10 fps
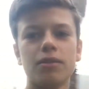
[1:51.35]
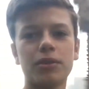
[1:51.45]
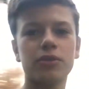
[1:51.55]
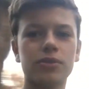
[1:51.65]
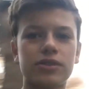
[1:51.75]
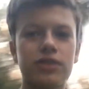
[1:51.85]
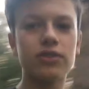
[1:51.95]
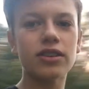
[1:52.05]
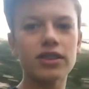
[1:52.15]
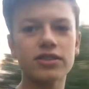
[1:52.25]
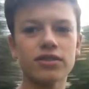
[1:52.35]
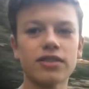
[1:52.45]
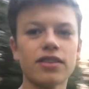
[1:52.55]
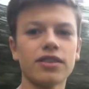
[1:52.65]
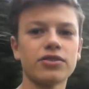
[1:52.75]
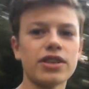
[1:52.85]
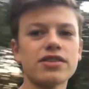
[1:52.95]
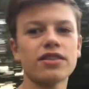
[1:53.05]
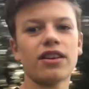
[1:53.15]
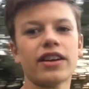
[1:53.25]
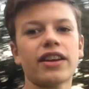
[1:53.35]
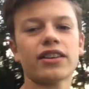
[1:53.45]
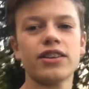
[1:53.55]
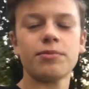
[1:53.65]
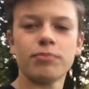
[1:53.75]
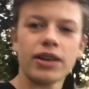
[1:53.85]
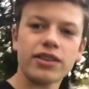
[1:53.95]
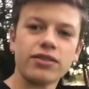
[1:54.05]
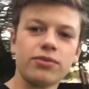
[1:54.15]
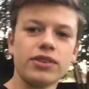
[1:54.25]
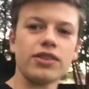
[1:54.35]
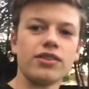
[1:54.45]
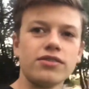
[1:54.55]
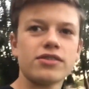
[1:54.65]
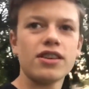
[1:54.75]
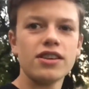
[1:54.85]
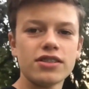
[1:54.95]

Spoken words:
because you guys are the reason I can keep making videos.